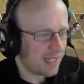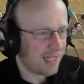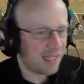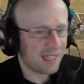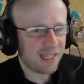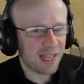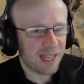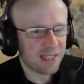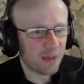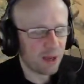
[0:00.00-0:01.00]
he
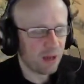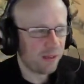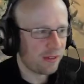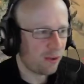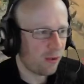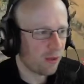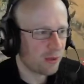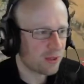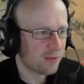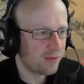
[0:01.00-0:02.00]
I don't know if he thought there
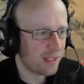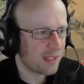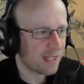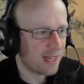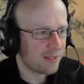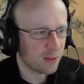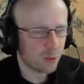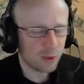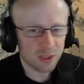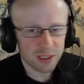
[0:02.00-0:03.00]
was something in the left in the
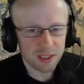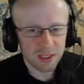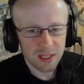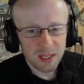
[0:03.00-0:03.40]
woods.